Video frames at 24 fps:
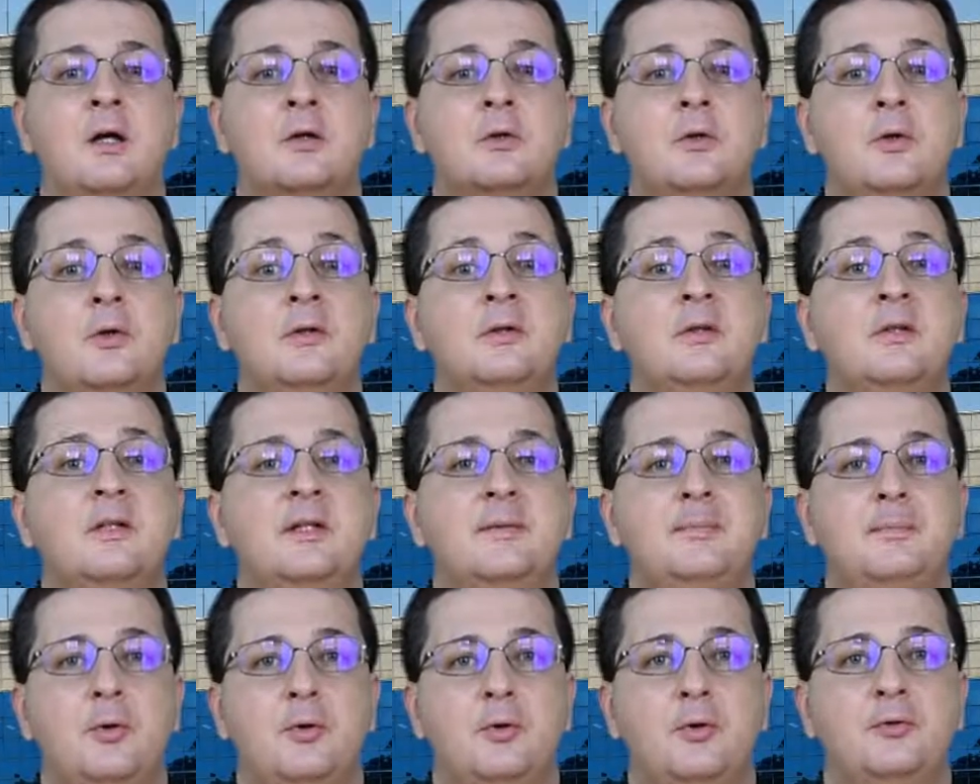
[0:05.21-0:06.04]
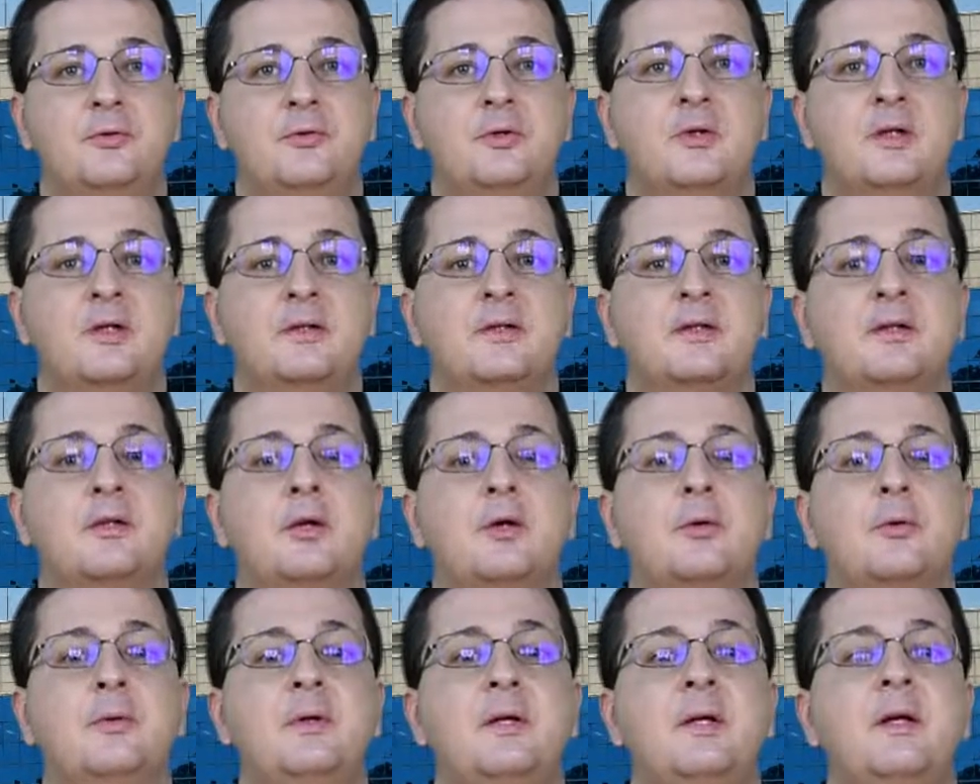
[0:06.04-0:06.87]
currently a postdoc at the
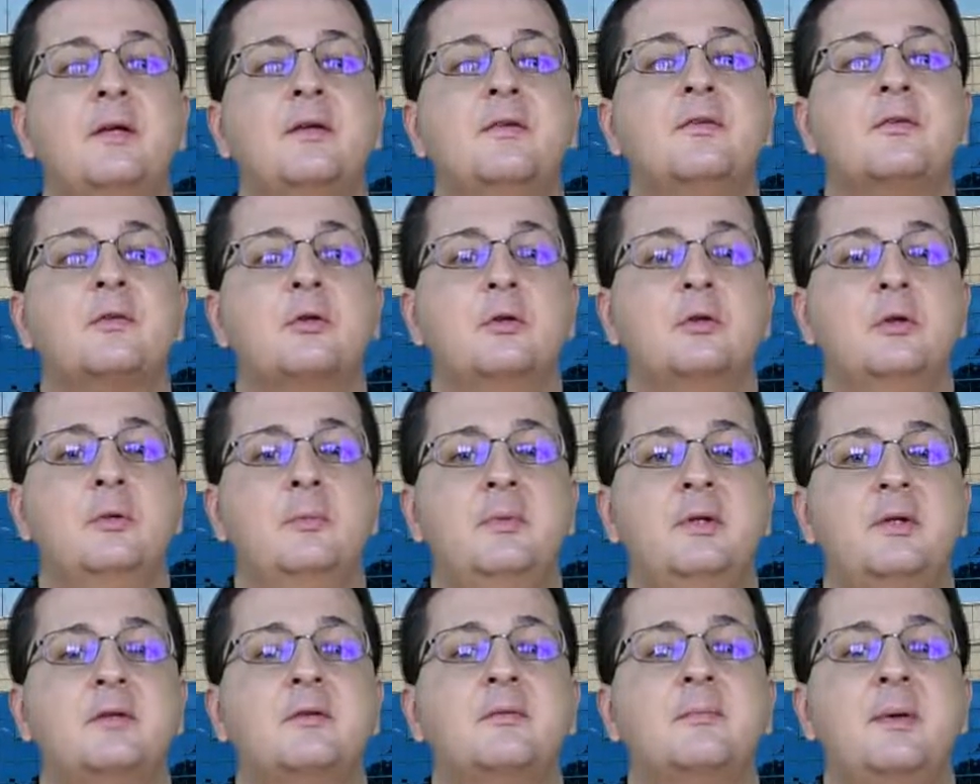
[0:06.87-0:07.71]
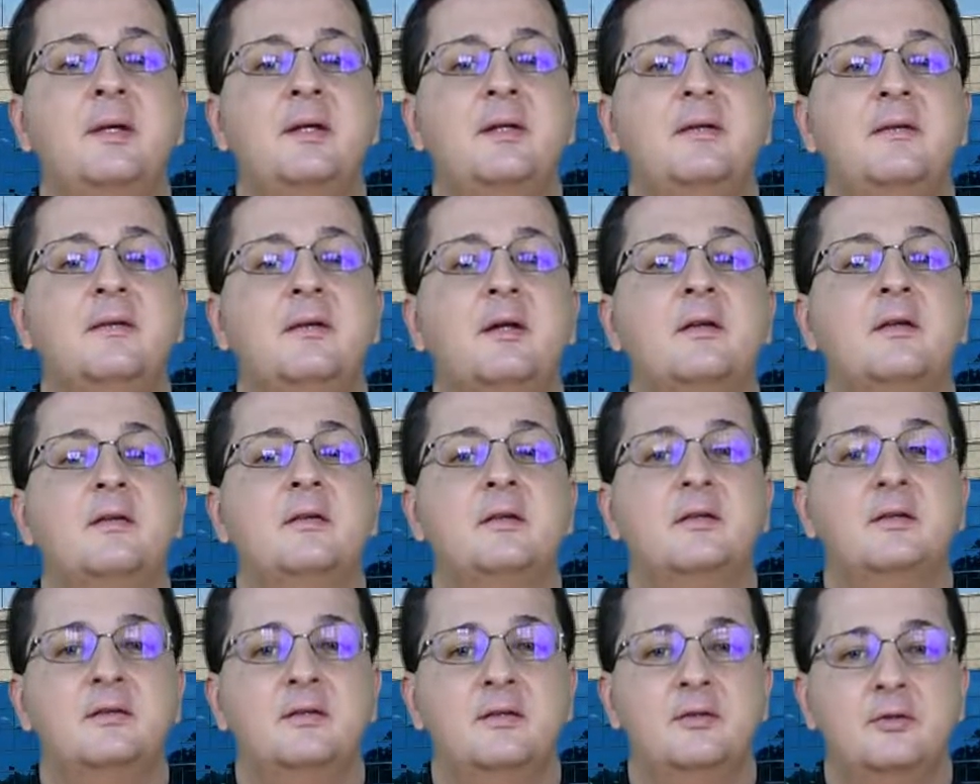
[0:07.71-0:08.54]
Korea Astronomy and Space Science
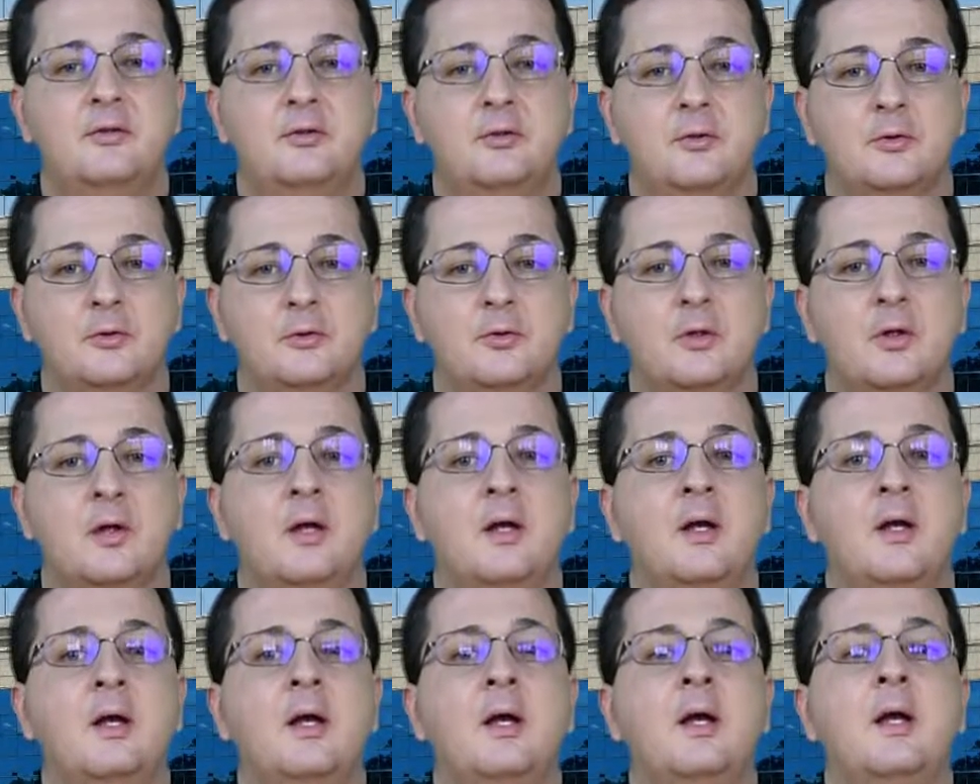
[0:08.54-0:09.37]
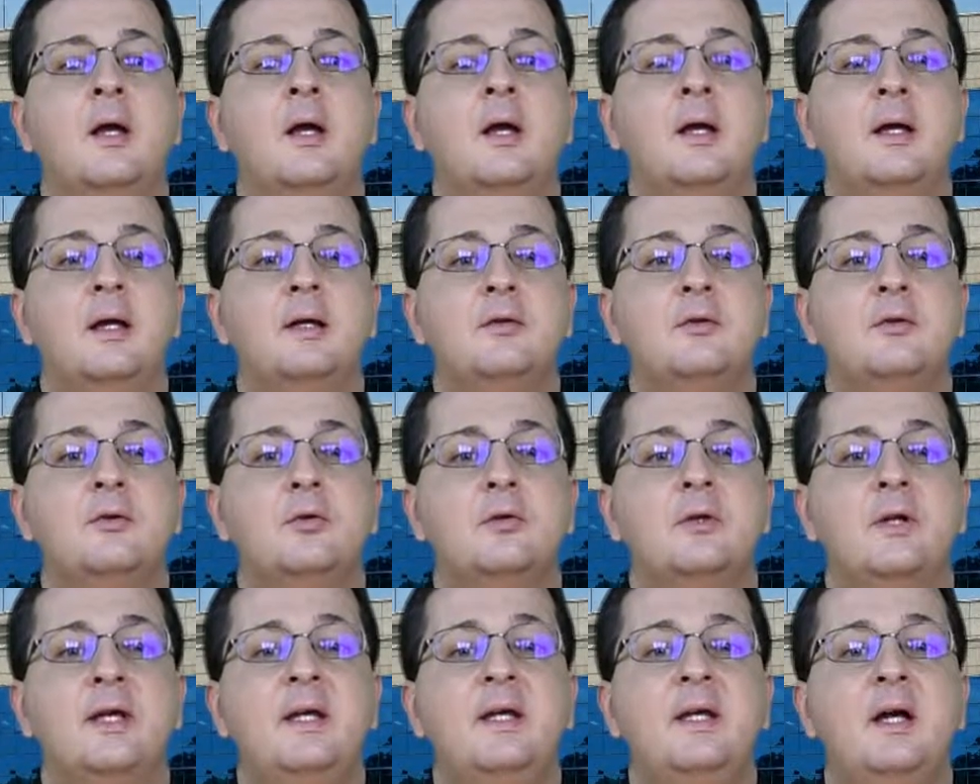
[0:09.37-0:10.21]
Institute, and
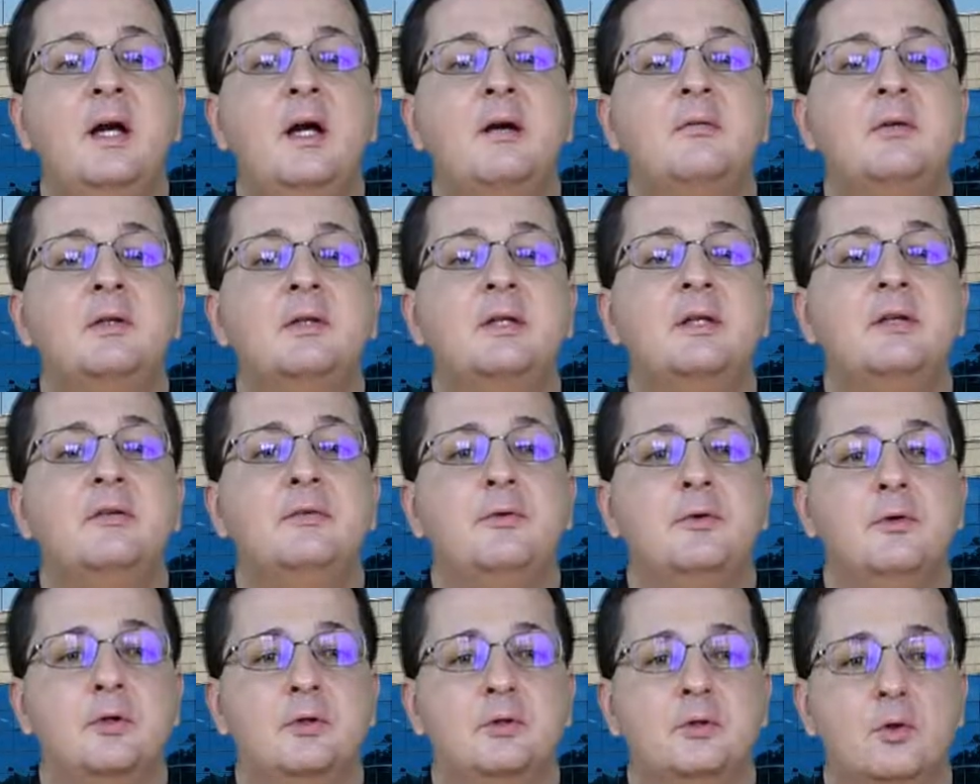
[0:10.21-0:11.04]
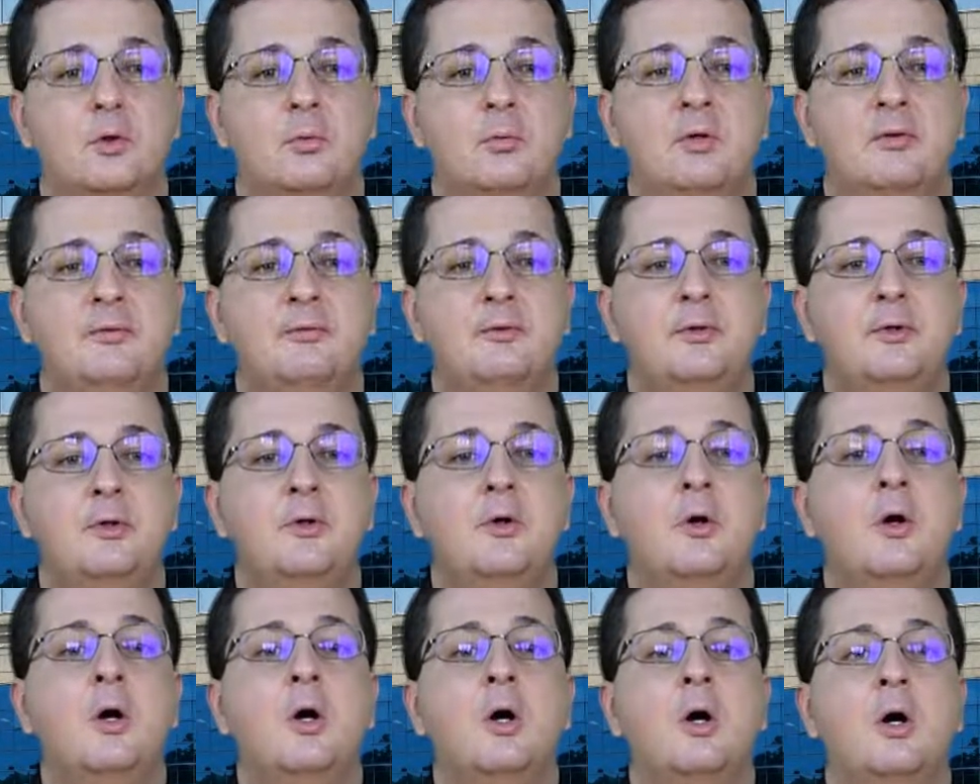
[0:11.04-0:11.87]
today I will give you an
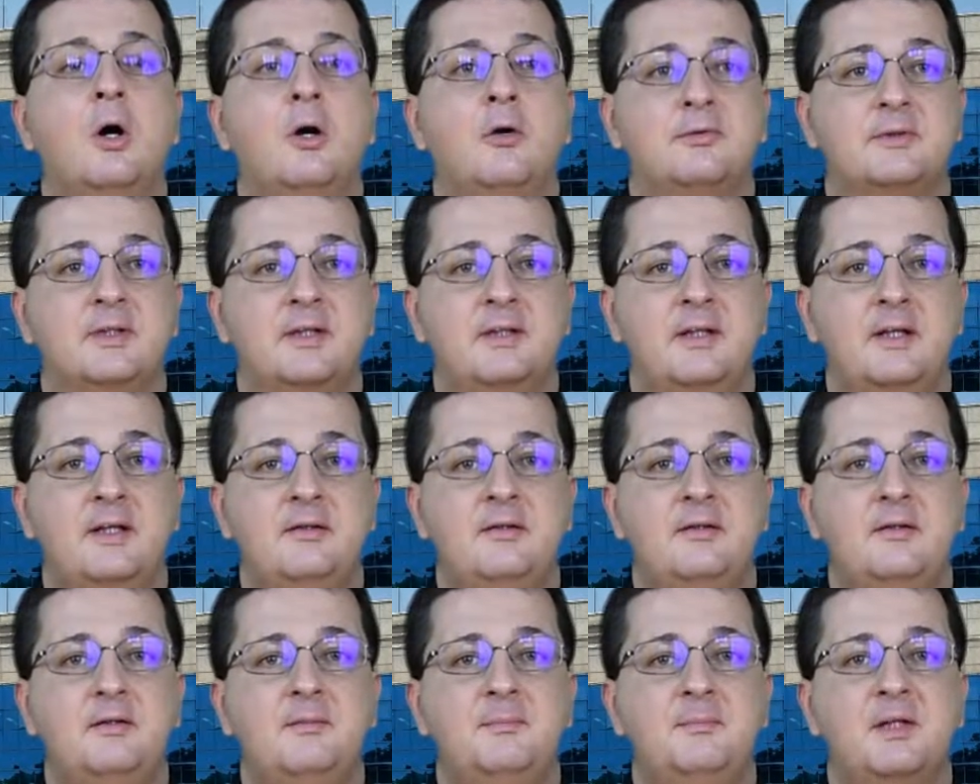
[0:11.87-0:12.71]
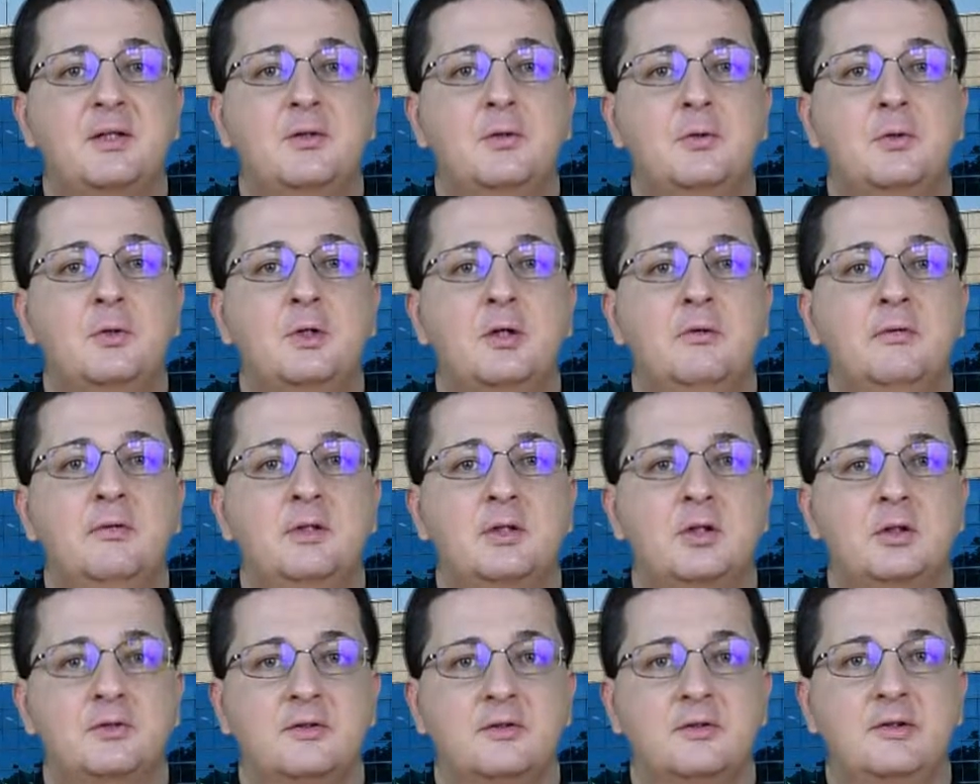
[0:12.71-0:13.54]
overview of the DESI Peculiar
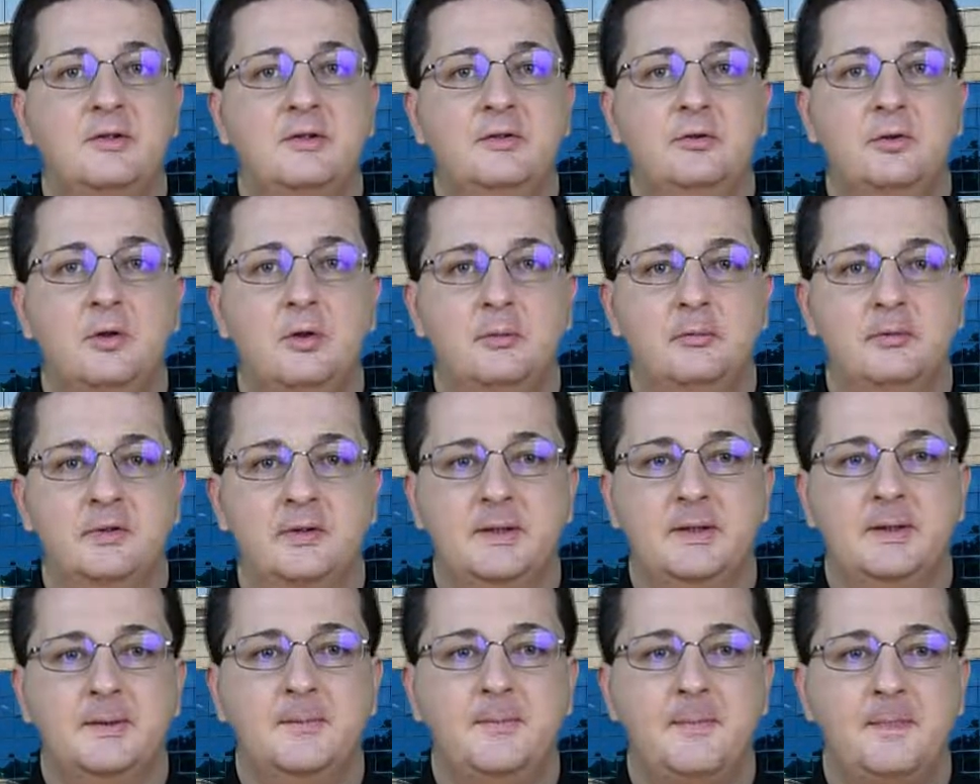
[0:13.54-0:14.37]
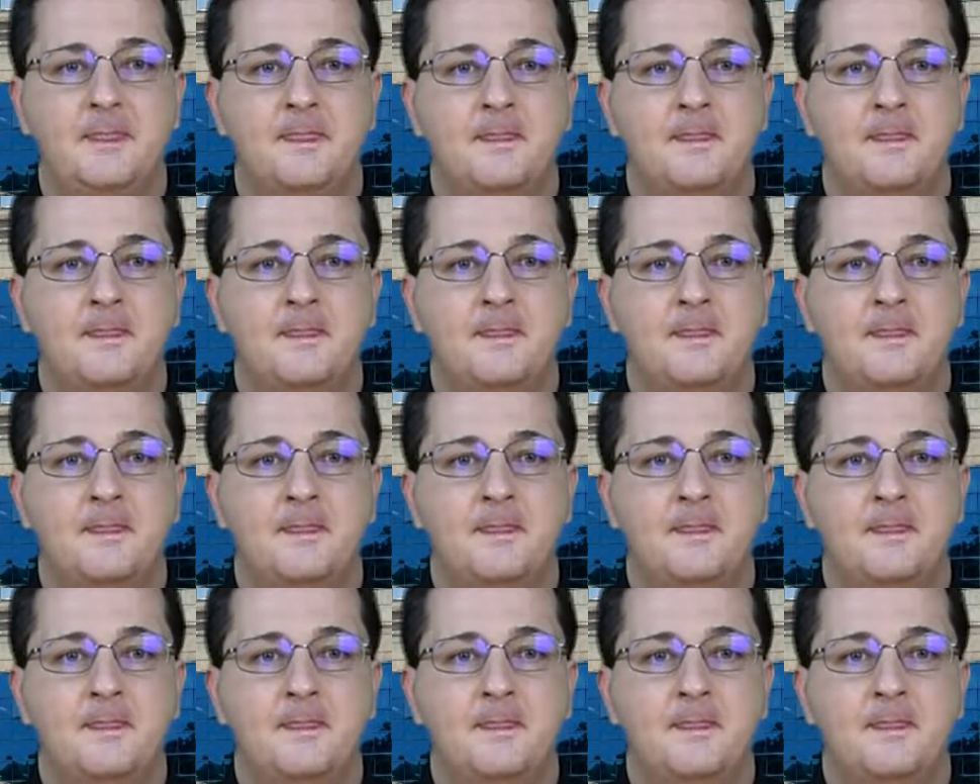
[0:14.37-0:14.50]
Velocity Survey.